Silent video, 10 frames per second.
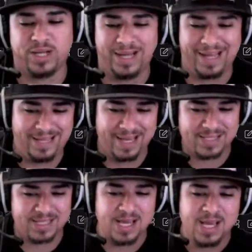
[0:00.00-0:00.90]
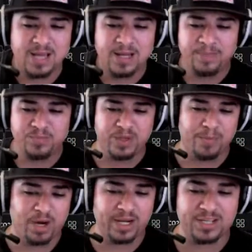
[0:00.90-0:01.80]
Like yes, the
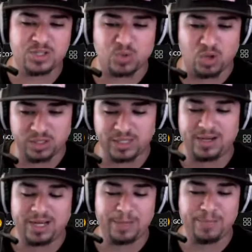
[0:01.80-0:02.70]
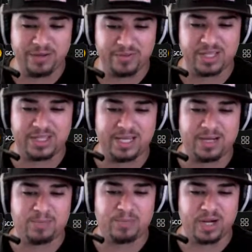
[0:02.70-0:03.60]
market swung there, like it pivoted there,
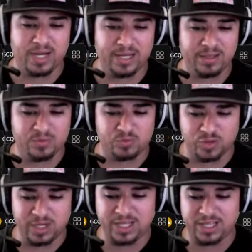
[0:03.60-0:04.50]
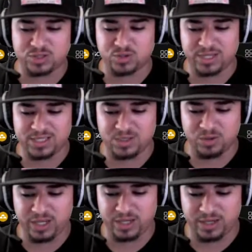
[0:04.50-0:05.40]
but really the trend is still
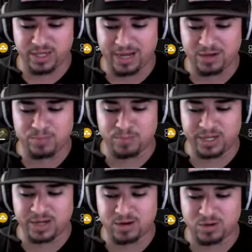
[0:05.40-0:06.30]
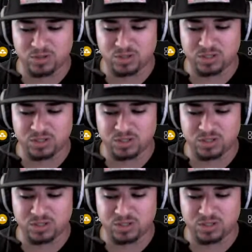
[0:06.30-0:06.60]
here, and I could bring it closer.